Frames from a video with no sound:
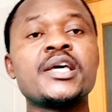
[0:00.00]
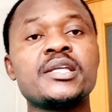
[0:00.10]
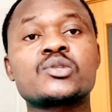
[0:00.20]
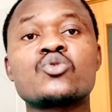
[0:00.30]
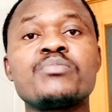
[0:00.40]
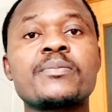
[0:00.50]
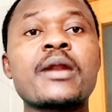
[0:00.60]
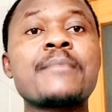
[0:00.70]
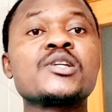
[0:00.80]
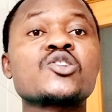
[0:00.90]
It could be
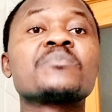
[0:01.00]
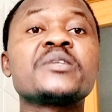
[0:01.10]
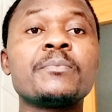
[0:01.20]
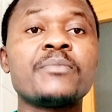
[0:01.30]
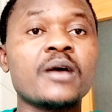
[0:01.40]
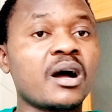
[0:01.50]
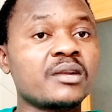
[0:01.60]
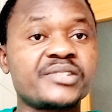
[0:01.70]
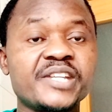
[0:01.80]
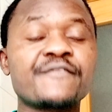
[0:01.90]
probably something
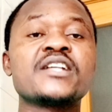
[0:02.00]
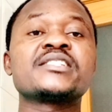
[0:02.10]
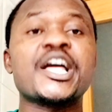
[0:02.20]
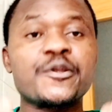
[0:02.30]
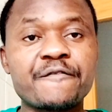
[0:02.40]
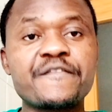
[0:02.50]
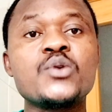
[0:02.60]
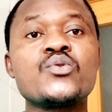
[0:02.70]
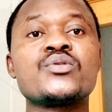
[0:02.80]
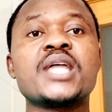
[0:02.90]
different that you
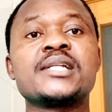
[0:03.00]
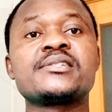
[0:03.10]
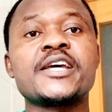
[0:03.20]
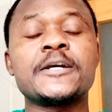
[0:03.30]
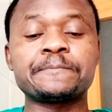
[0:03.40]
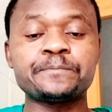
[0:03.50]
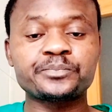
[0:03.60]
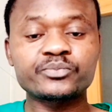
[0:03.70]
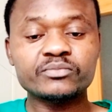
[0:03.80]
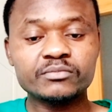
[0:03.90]
feel that
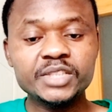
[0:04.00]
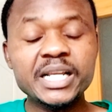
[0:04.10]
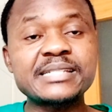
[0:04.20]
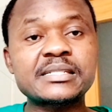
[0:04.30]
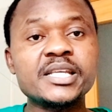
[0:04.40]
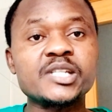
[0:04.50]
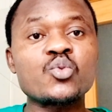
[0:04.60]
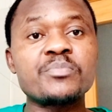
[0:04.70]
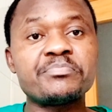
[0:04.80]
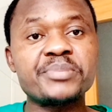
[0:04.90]
it
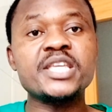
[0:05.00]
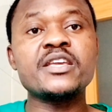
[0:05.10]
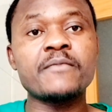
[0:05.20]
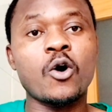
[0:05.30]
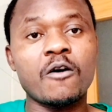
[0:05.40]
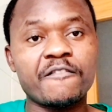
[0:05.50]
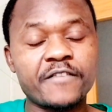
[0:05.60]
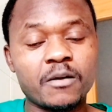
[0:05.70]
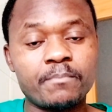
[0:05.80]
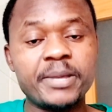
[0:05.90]
would be of
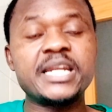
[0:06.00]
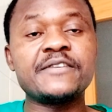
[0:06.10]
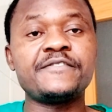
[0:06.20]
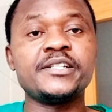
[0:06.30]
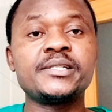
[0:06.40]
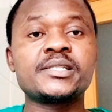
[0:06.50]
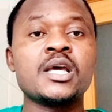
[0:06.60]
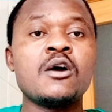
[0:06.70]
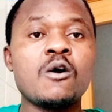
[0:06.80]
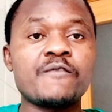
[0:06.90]
a
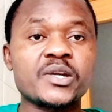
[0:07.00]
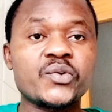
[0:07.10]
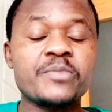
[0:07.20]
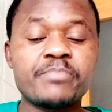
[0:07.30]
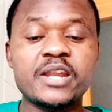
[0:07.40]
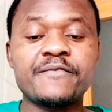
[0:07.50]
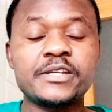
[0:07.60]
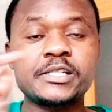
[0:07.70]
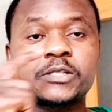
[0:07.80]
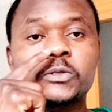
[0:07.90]
great
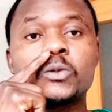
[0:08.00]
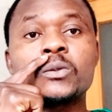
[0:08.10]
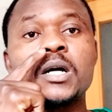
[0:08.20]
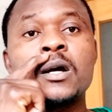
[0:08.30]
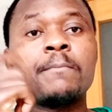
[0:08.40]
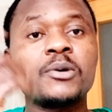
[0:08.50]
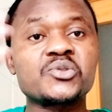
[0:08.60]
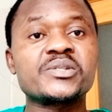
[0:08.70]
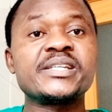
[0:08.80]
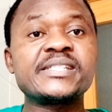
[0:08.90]
benefit to
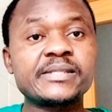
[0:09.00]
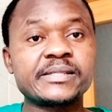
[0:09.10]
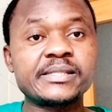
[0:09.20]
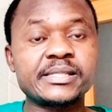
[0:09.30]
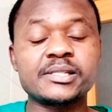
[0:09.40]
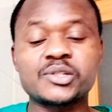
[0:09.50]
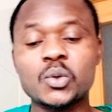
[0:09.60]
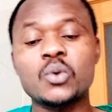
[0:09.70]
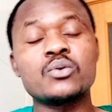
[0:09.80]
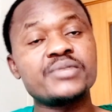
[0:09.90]
Portuguese citizens.
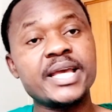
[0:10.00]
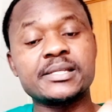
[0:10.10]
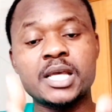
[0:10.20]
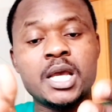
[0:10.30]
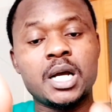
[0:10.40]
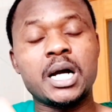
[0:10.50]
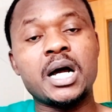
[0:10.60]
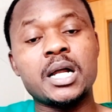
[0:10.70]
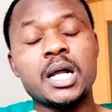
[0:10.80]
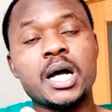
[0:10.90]
So yes,
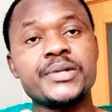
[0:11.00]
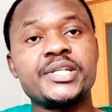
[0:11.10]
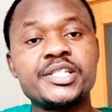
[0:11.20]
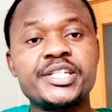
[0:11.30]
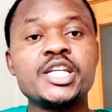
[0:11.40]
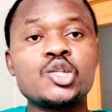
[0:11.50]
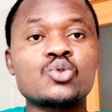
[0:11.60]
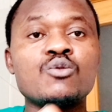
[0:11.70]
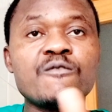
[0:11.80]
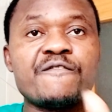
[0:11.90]
the
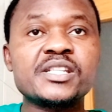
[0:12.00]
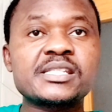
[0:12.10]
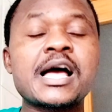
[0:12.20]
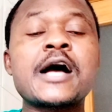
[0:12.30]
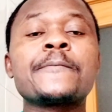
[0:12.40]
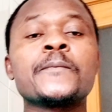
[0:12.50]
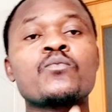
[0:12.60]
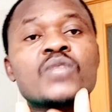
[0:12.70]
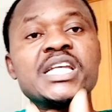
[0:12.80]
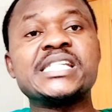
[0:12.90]
D2 visa
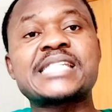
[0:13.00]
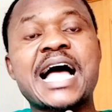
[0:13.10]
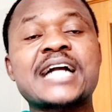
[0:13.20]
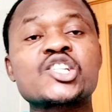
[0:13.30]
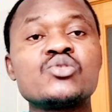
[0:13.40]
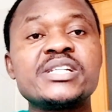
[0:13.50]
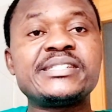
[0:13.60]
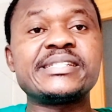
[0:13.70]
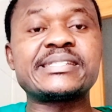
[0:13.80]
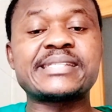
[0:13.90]
is actually
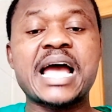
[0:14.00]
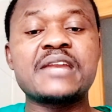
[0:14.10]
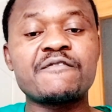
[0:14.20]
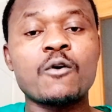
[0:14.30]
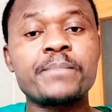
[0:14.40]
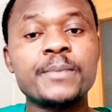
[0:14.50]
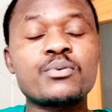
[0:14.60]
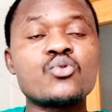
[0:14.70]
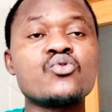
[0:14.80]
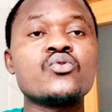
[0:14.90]
designed for
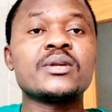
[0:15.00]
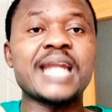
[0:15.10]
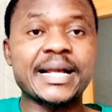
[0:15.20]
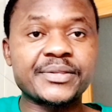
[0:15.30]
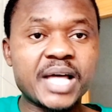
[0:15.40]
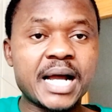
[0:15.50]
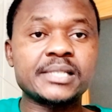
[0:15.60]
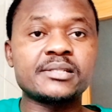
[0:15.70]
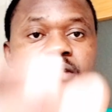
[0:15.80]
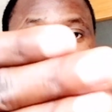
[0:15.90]
people like
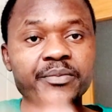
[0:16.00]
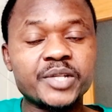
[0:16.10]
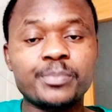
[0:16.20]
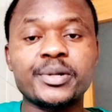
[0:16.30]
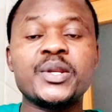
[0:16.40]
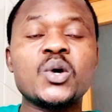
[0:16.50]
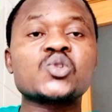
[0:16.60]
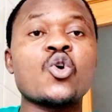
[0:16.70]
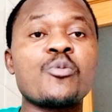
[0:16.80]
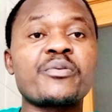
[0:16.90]
that, the entrepreneurs
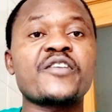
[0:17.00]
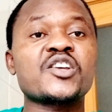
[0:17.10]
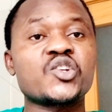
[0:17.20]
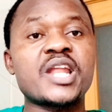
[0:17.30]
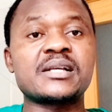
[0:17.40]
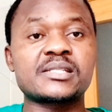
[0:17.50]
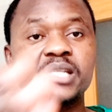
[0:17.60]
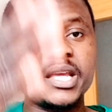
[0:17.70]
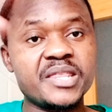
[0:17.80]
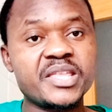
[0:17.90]
or
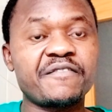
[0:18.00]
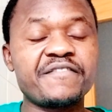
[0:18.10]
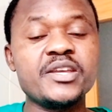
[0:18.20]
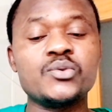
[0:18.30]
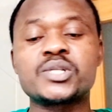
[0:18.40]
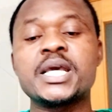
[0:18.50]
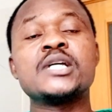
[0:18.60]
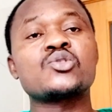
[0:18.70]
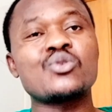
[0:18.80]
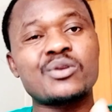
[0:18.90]
professionals in their fields.
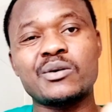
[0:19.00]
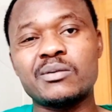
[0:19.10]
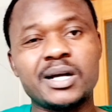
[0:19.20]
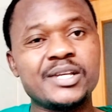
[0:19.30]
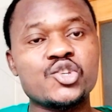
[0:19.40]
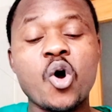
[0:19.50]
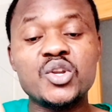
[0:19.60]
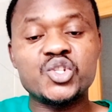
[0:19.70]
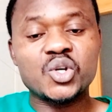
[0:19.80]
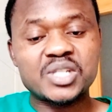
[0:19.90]
So
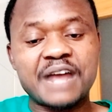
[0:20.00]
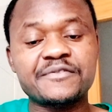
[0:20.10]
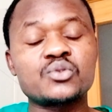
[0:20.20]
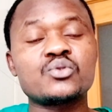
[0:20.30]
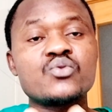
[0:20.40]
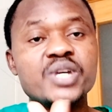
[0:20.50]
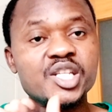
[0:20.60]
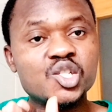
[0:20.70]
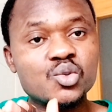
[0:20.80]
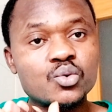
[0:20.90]
all you just have to do
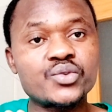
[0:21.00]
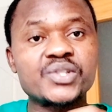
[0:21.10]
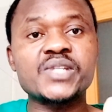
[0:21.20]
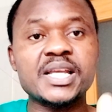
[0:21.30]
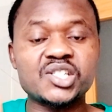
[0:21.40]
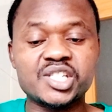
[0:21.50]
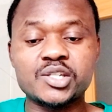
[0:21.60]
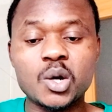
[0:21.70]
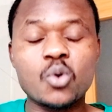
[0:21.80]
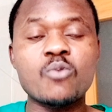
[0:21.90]
is to research the
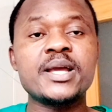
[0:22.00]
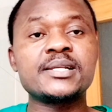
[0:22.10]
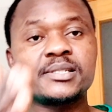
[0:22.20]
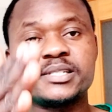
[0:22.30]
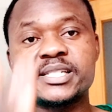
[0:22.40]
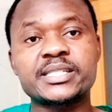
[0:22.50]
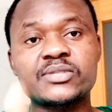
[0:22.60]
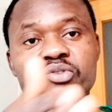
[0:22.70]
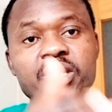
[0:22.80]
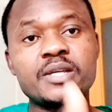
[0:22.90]
documents, the
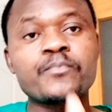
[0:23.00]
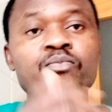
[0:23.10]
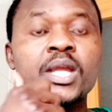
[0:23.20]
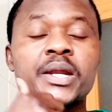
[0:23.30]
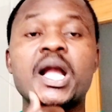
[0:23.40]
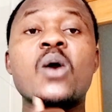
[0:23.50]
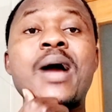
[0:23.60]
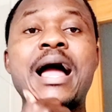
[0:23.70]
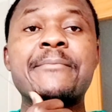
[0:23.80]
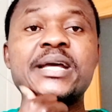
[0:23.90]
necessary
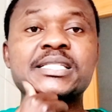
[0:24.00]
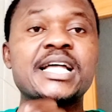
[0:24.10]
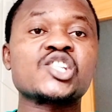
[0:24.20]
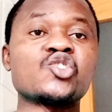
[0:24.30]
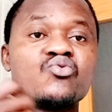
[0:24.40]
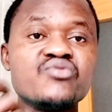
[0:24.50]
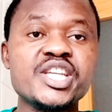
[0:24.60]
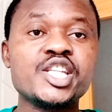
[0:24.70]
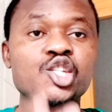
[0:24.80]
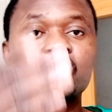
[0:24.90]
requirement that you
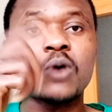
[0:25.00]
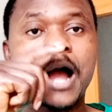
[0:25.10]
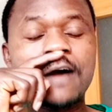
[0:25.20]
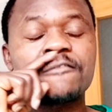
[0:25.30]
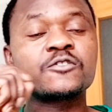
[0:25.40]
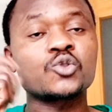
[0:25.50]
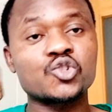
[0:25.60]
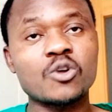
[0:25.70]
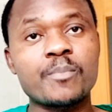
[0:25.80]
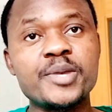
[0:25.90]
need to have to
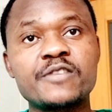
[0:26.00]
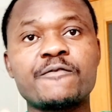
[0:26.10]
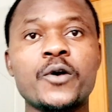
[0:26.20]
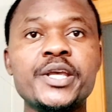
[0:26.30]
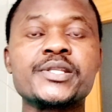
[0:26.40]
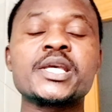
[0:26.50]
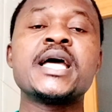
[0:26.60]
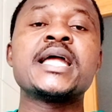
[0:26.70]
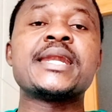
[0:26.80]
submit for it.